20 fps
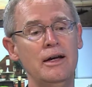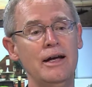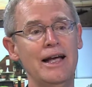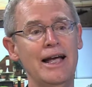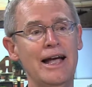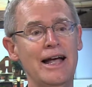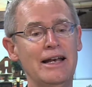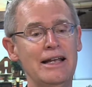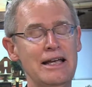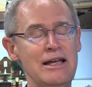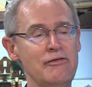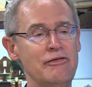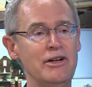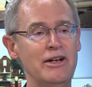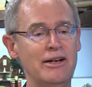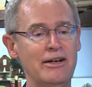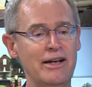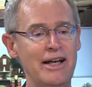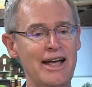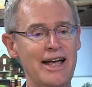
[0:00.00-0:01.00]
and
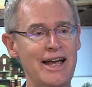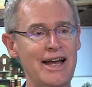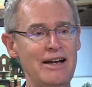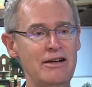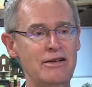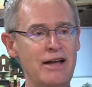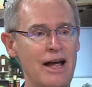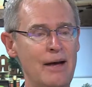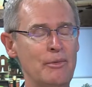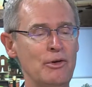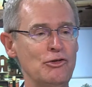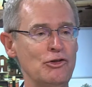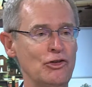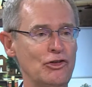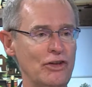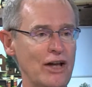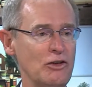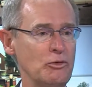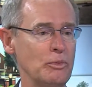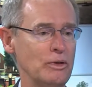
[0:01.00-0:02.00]
even a damage
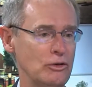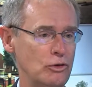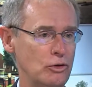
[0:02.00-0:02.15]
assessment